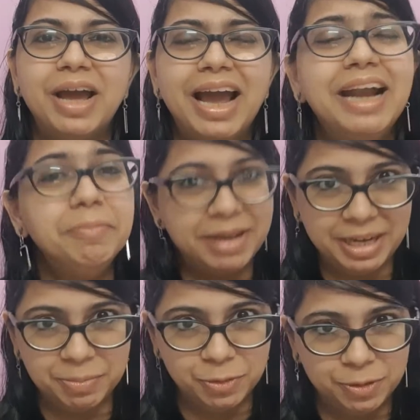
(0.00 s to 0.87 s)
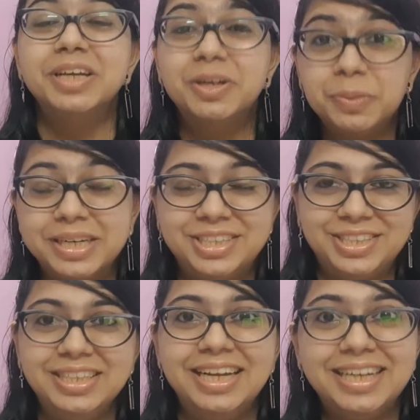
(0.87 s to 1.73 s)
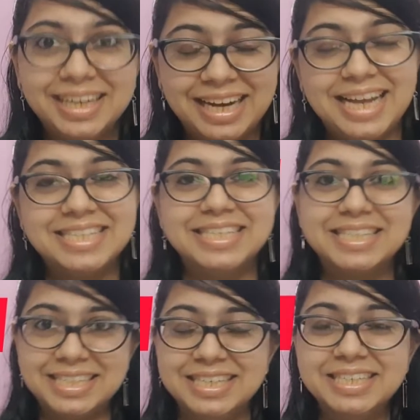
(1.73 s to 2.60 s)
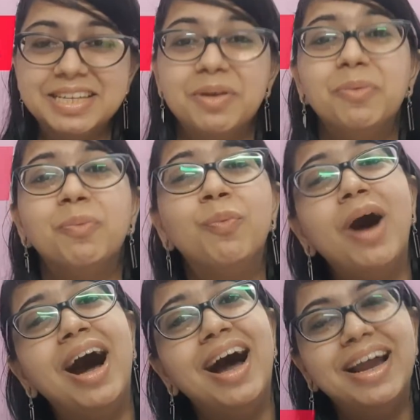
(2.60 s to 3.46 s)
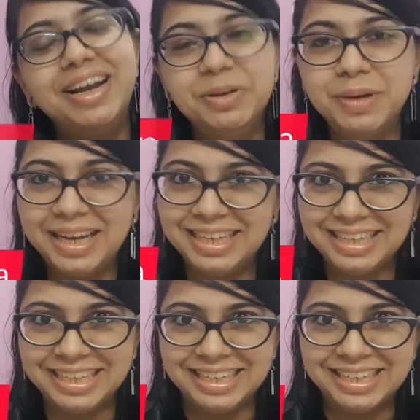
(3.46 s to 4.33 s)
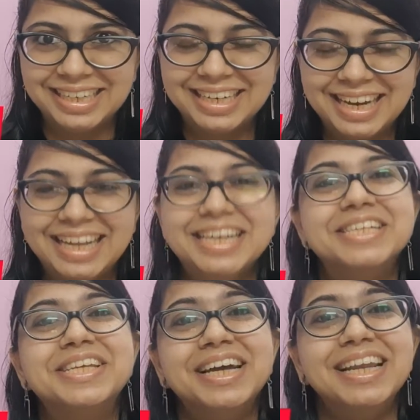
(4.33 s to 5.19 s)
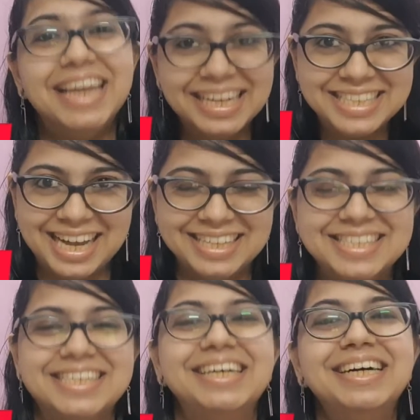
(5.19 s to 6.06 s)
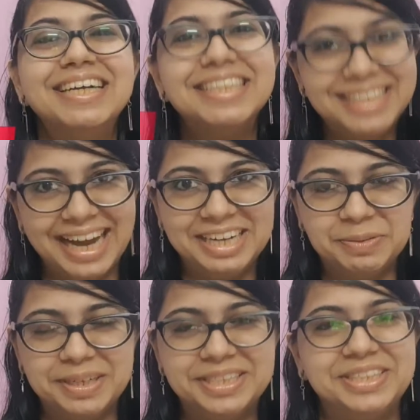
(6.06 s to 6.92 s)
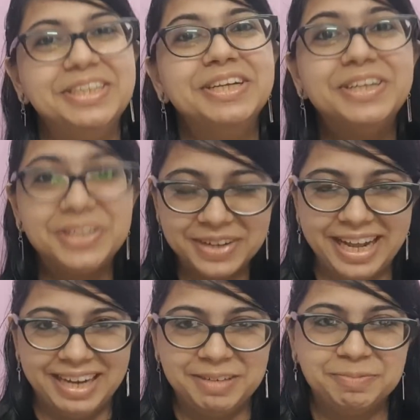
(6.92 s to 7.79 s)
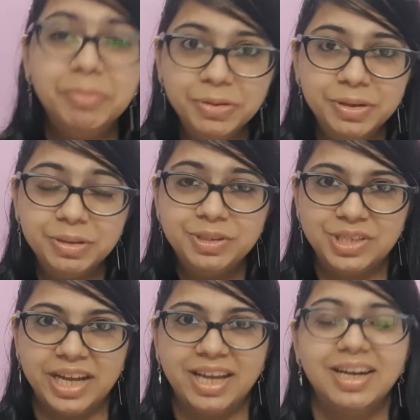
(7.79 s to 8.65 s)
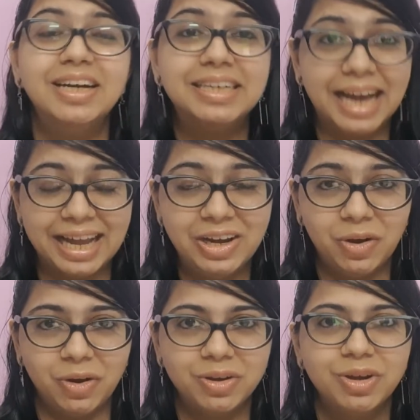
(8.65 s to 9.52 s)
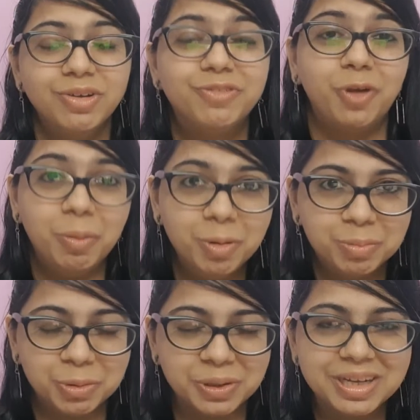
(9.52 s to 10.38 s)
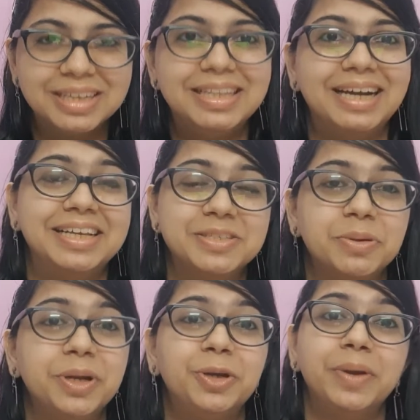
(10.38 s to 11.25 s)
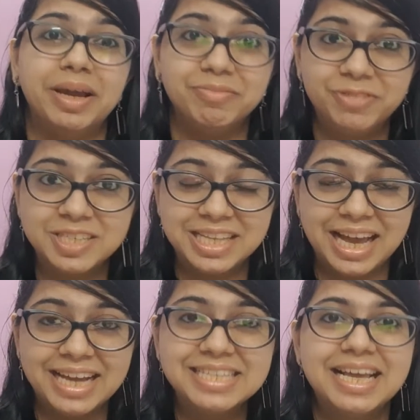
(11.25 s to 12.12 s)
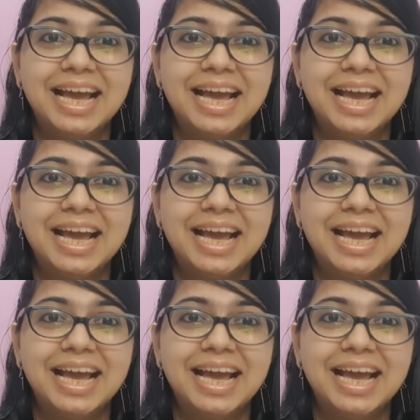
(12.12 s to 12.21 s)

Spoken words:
and many more. So the question that arises is, why do I read? So let's answer that question today. I'm going to share a dialogue from a book that is going to emphasize